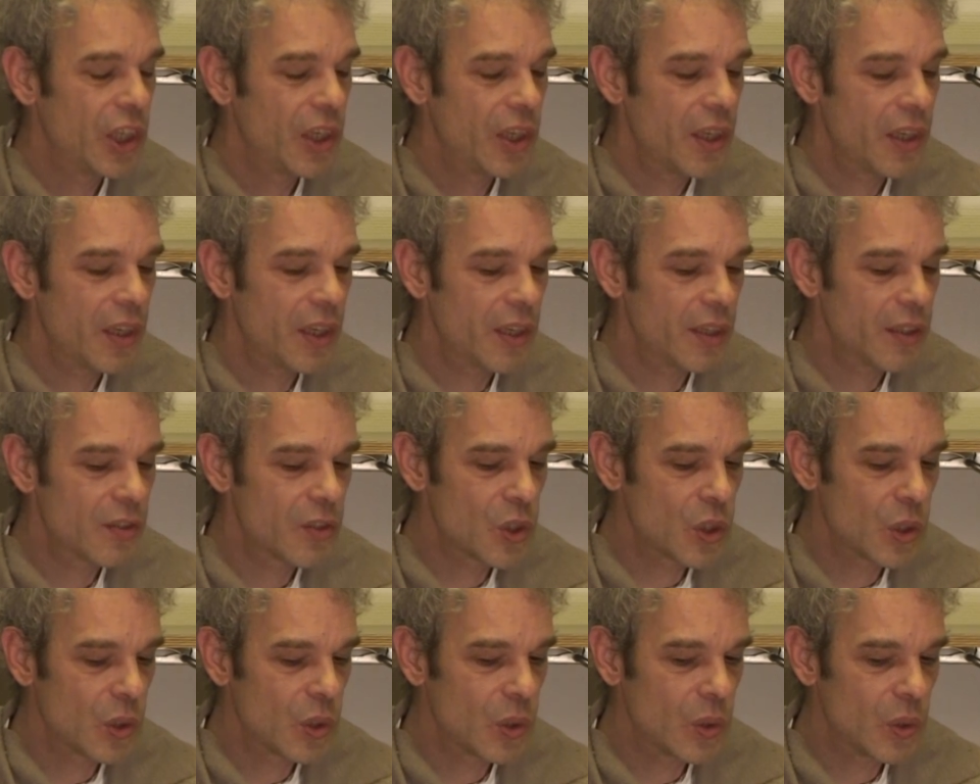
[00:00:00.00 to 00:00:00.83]
And
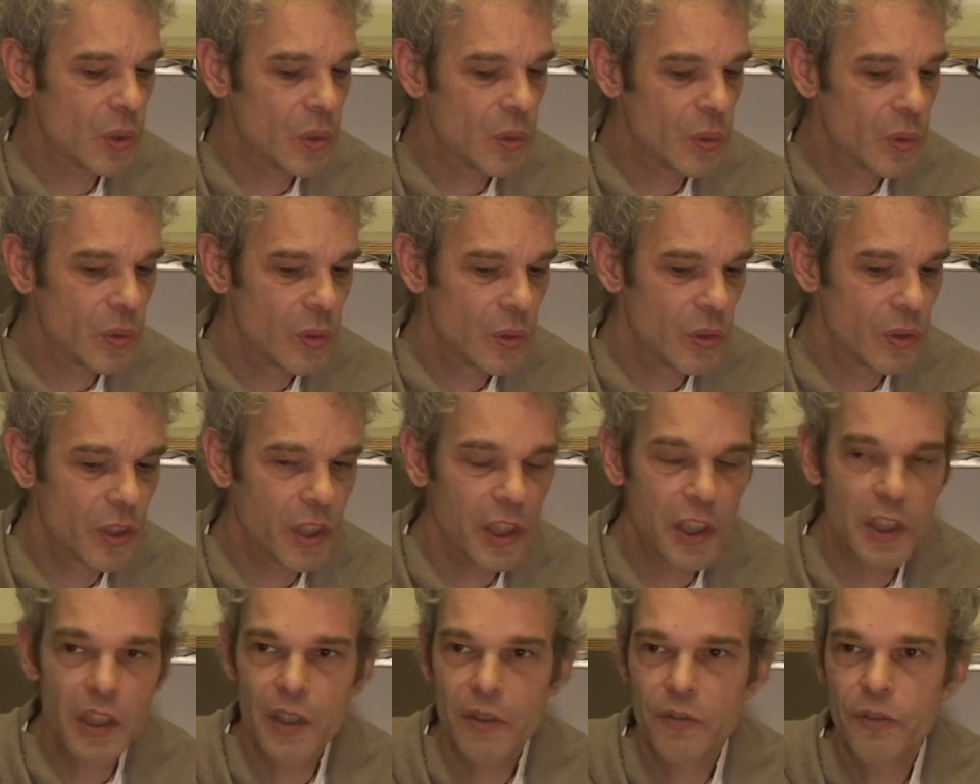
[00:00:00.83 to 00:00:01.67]
so
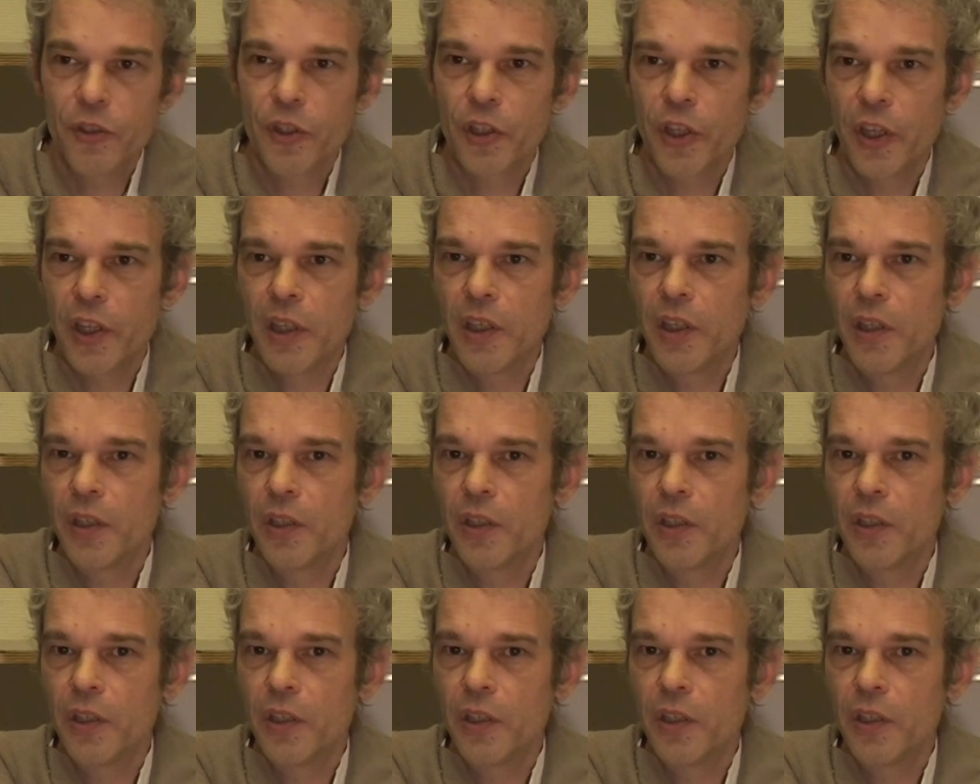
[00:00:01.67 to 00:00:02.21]
running after any